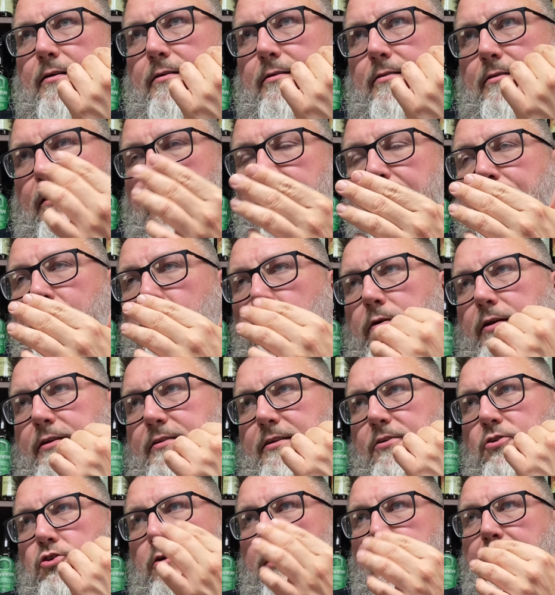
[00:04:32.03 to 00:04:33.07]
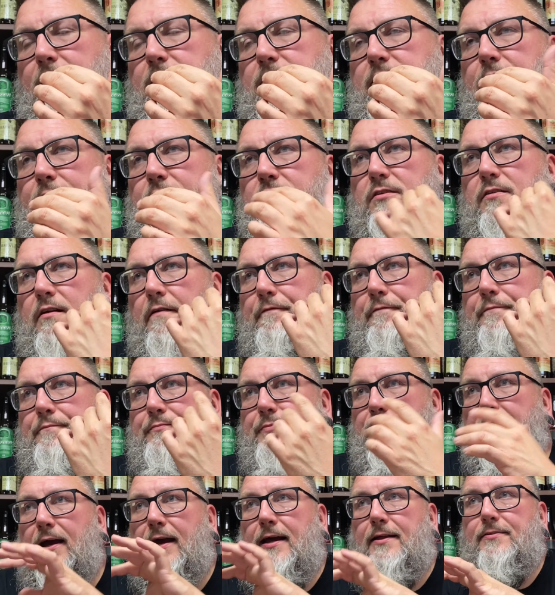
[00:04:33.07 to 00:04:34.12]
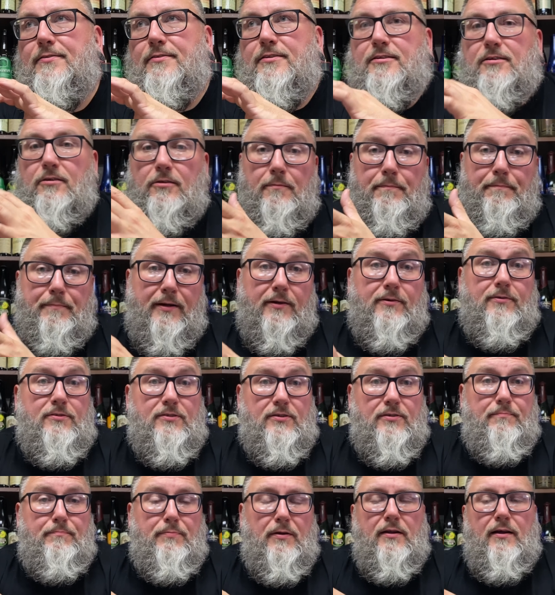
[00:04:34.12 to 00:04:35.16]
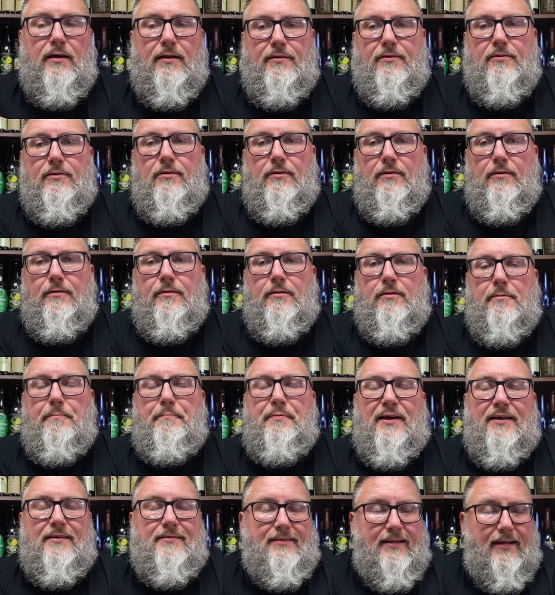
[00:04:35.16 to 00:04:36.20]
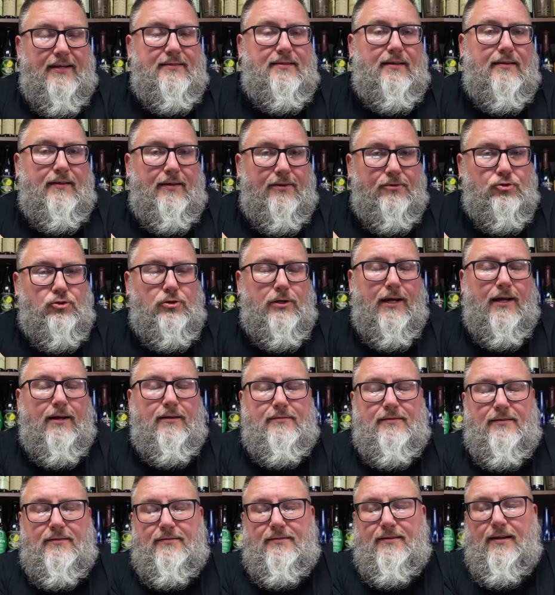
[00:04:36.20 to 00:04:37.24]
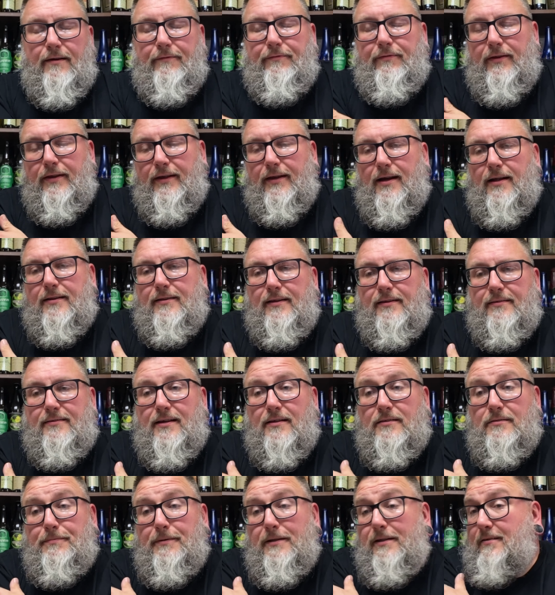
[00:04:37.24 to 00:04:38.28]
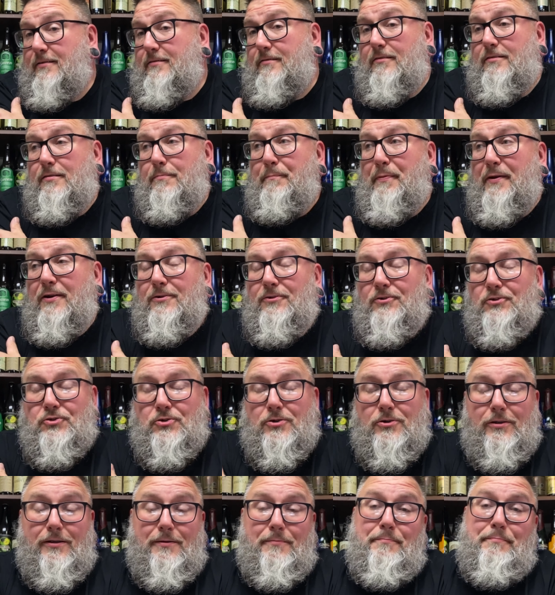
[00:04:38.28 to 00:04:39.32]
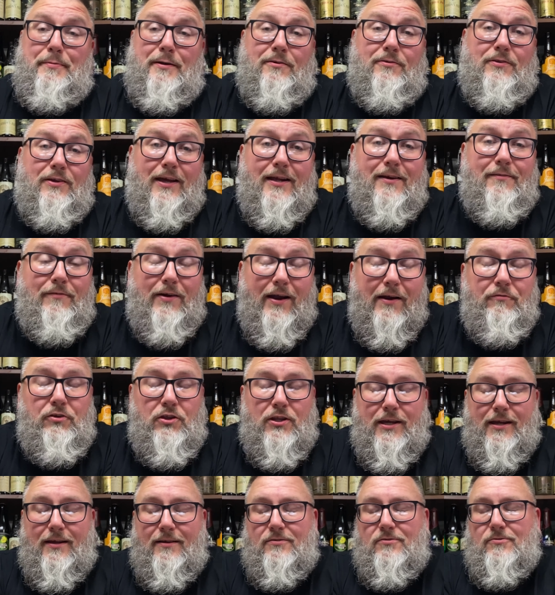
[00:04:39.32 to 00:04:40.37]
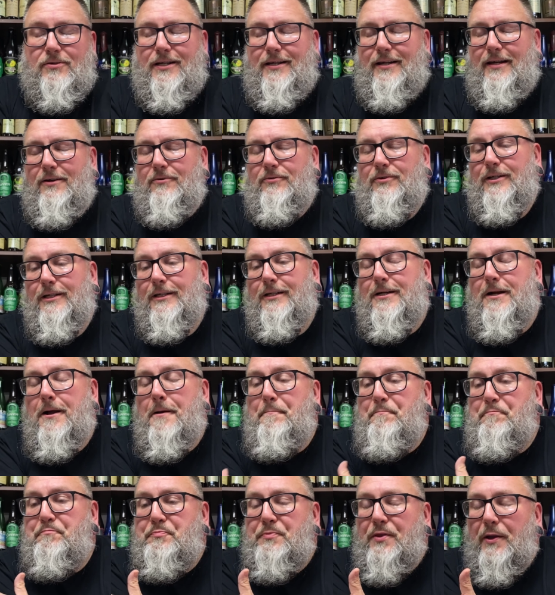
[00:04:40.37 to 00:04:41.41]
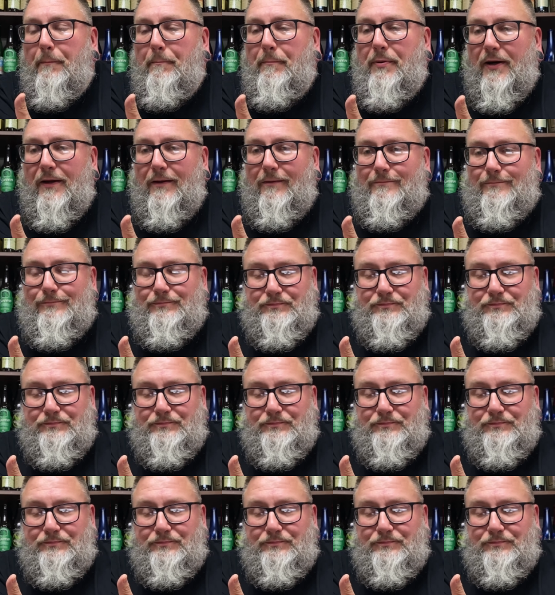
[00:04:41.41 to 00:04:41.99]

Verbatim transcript: level? Is it Treehouse level stuff? Uh, certain beers, but on their their best days, I think Treehouse has definitely got these guys beat. This is better than Trillium. Apparently, everything is right now. But